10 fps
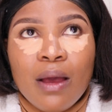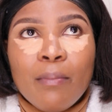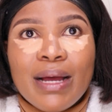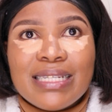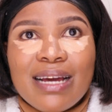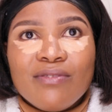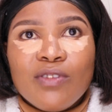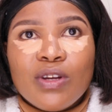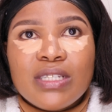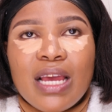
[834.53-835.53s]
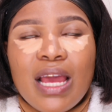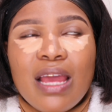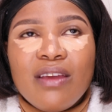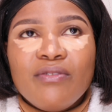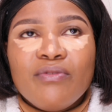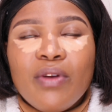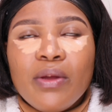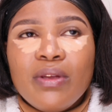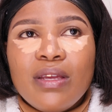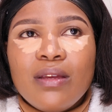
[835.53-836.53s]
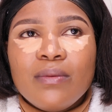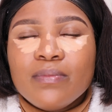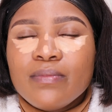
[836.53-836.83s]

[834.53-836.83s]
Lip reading: but I've got a very